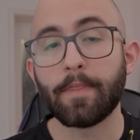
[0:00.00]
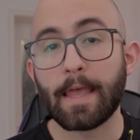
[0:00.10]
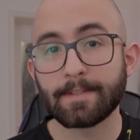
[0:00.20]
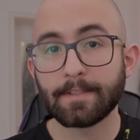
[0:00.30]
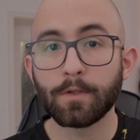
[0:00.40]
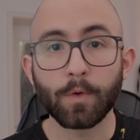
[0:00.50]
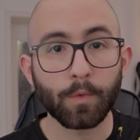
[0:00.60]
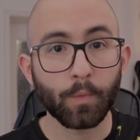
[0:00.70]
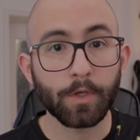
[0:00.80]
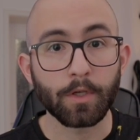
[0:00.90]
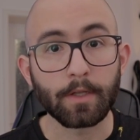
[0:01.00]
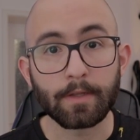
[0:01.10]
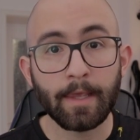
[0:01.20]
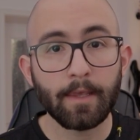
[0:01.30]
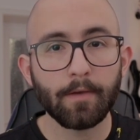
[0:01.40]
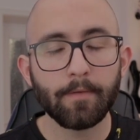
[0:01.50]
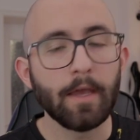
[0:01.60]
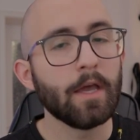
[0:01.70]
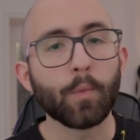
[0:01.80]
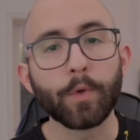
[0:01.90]
That's the note we're gonna take.
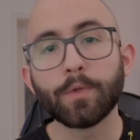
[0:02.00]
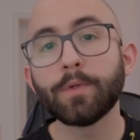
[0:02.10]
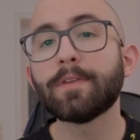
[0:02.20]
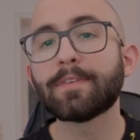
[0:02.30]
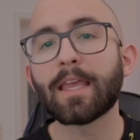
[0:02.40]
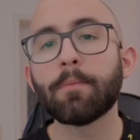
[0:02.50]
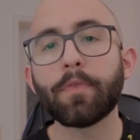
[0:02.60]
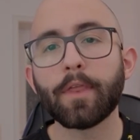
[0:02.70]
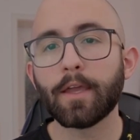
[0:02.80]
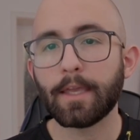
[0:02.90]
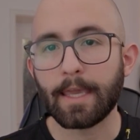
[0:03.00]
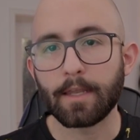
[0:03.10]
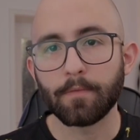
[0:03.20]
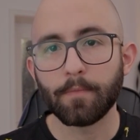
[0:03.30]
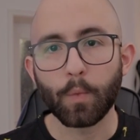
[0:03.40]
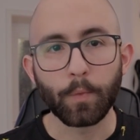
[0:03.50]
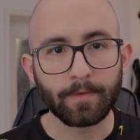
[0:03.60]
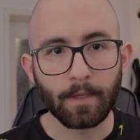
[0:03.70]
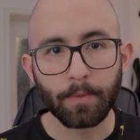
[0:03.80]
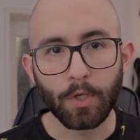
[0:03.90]
We do the same thing again. We
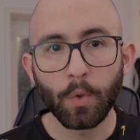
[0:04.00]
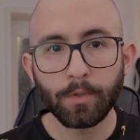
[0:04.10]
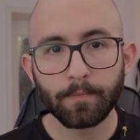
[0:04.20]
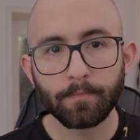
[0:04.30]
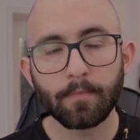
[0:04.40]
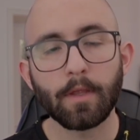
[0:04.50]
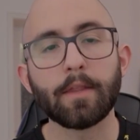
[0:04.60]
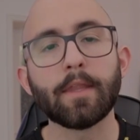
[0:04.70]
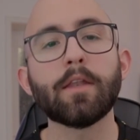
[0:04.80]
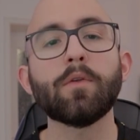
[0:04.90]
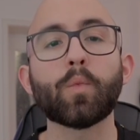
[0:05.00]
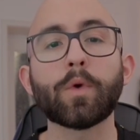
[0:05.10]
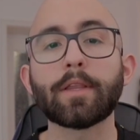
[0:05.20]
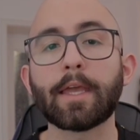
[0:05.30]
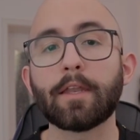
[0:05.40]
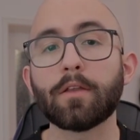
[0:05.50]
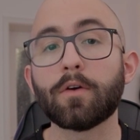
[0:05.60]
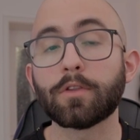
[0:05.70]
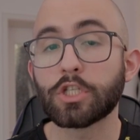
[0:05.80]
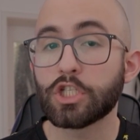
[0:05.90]
skip a note, and then we land
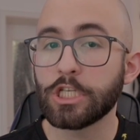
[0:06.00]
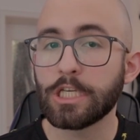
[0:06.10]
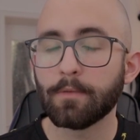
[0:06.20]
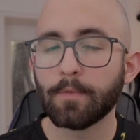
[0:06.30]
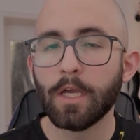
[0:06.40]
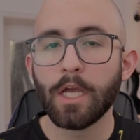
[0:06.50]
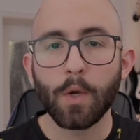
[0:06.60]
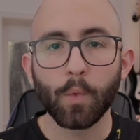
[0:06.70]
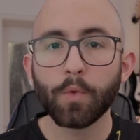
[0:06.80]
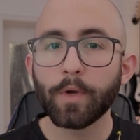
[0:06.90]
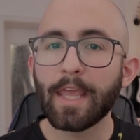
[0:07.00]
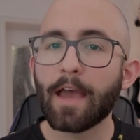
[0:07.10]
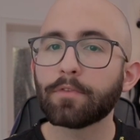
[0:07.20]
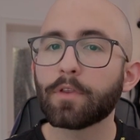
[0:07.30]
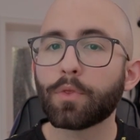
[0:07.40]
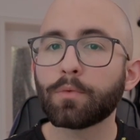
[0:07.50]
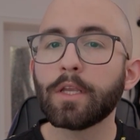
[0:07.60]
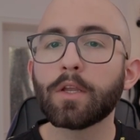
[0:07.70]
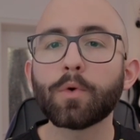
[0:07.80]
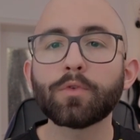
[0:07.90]
on the G. We already have the
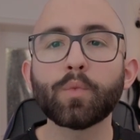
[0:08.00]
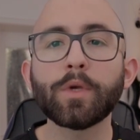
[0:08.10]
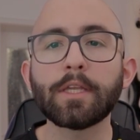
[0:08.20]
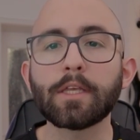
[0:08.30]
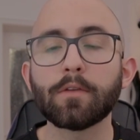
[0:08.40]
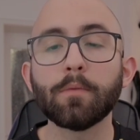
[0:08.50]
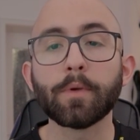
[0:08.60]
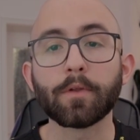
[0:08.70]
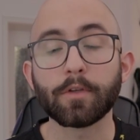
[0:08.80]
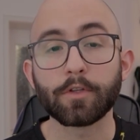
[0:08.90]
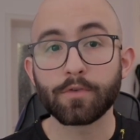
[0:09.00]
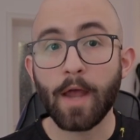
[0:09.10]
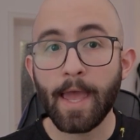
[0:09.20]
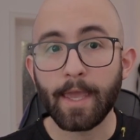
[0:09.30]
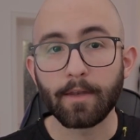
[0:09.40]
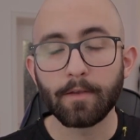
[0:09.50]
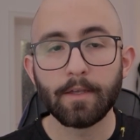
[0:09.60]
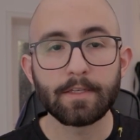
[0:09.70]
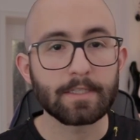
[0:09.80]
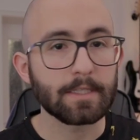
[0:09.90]
three notes we need to build a triad,
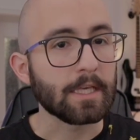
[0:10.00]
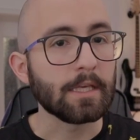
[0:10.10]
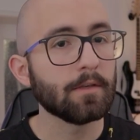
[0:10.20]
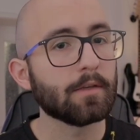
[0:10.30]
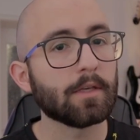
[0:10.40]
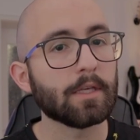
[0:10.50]
C,